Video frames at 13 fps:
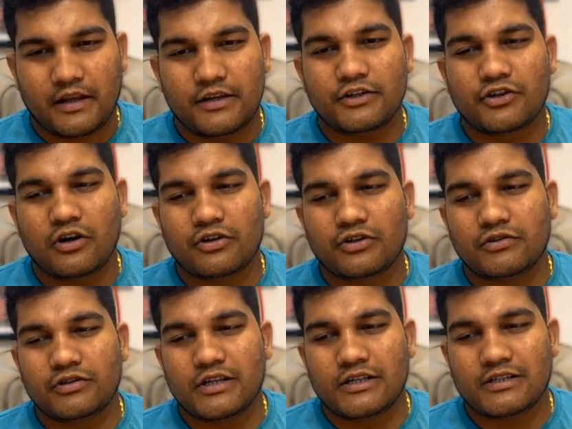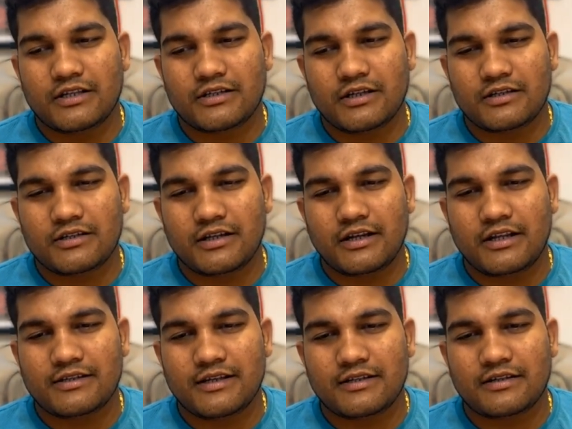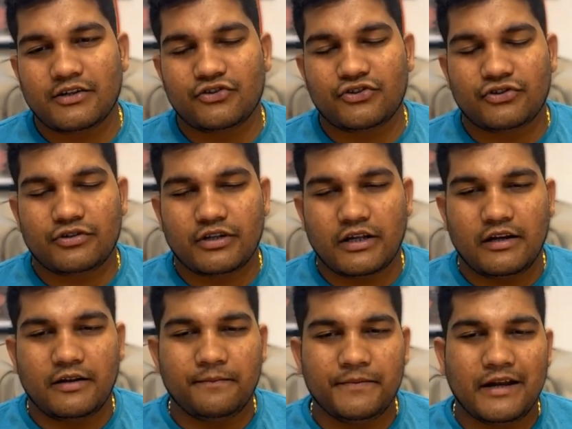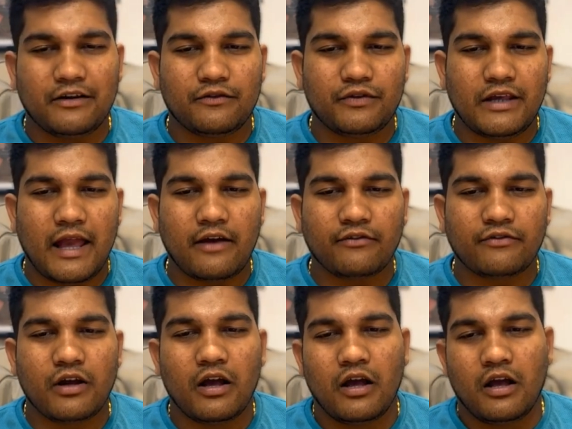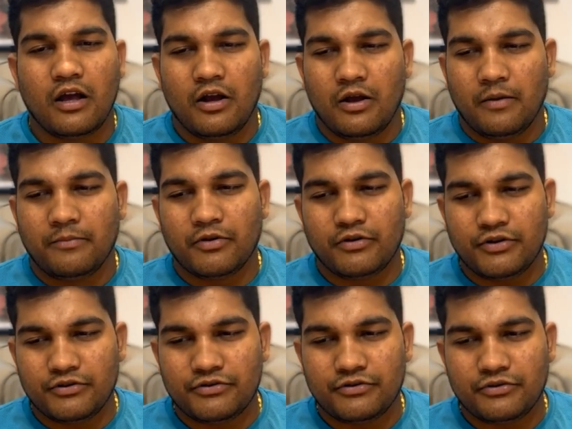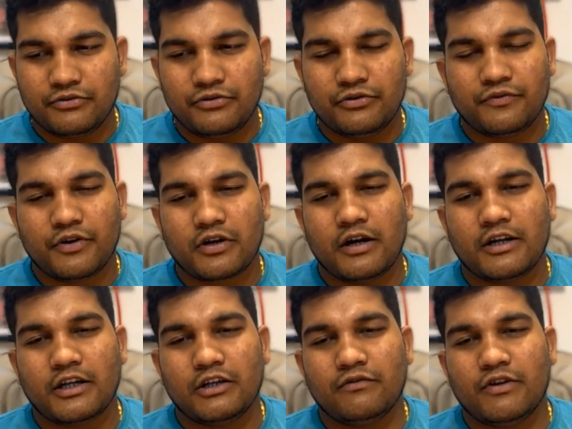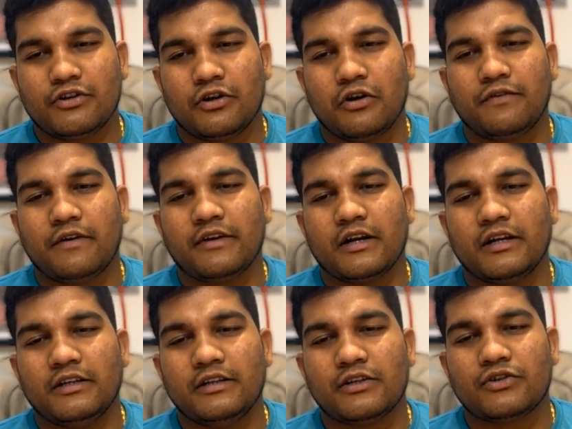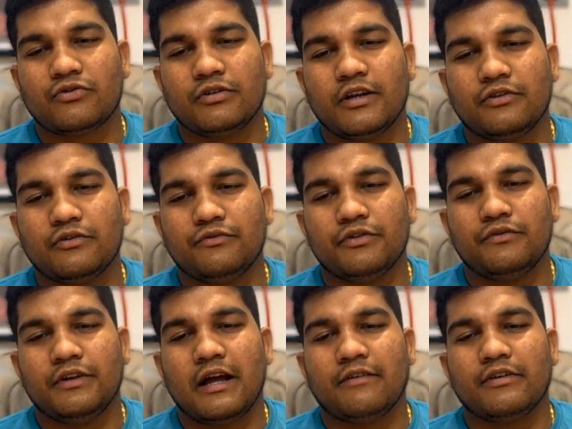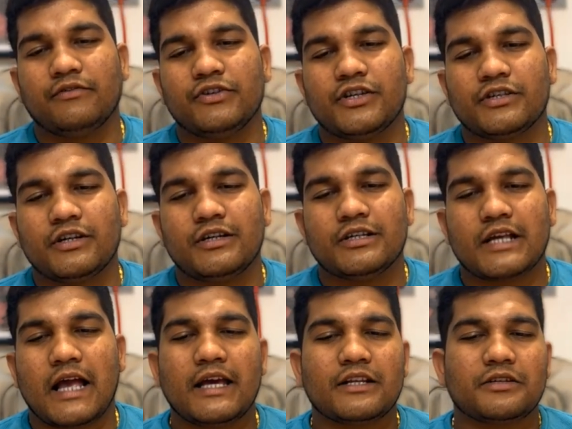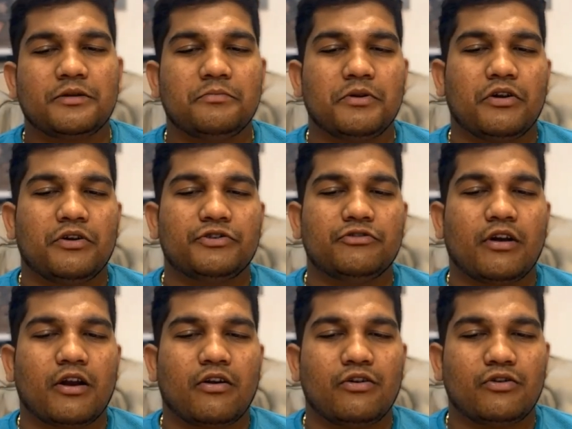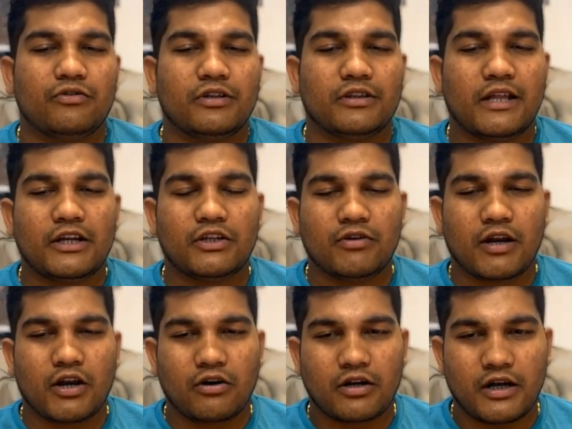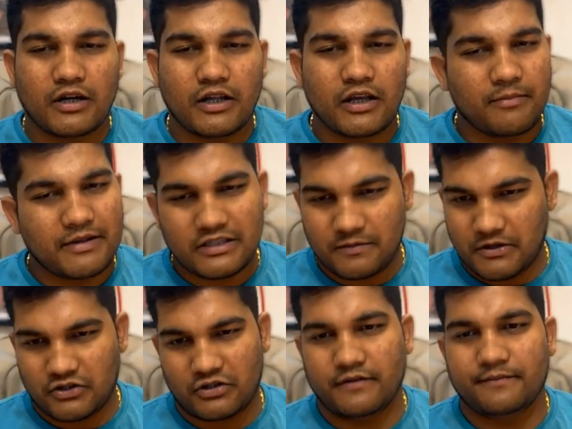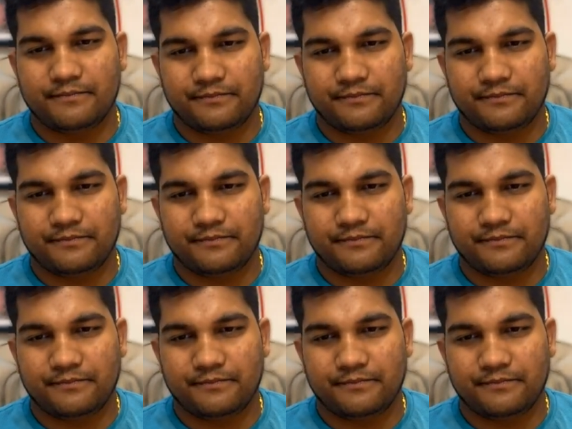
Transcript: He talks to his ancestors and ancestors tell him that we have produced to you for continuation of our lineage so that you fulfill our wishes and desires, and because you are not doing that, you are not getting emancipation.